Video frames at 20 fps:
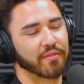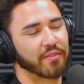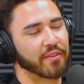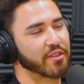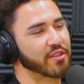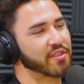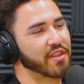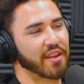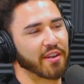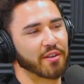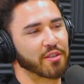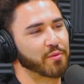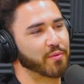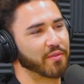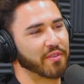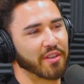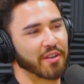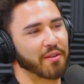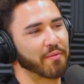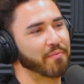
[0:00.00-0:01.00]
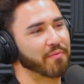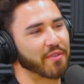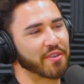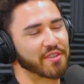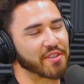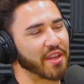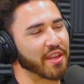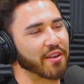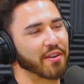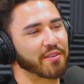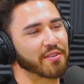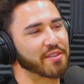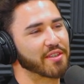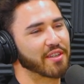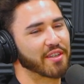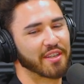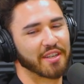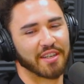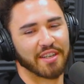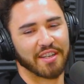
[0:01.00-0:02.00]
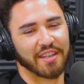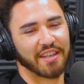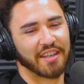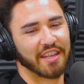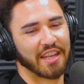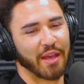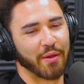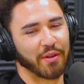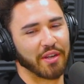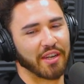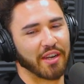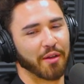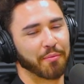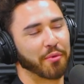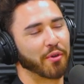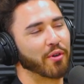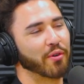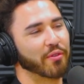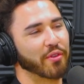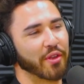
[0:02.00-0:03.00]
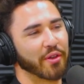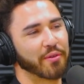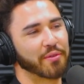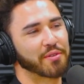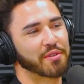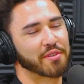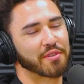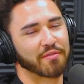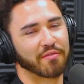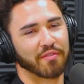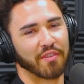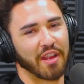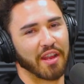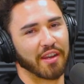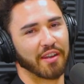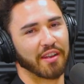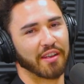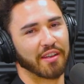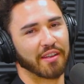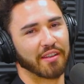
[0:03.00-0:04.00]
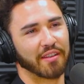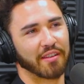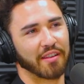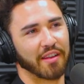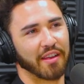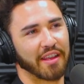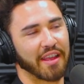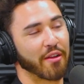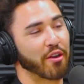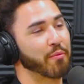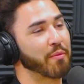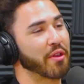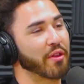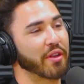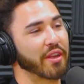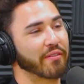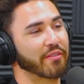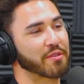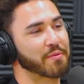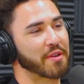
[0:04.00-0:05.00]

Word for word: Their standards, you know, their standards, and we need to uphold those and uh, accountability and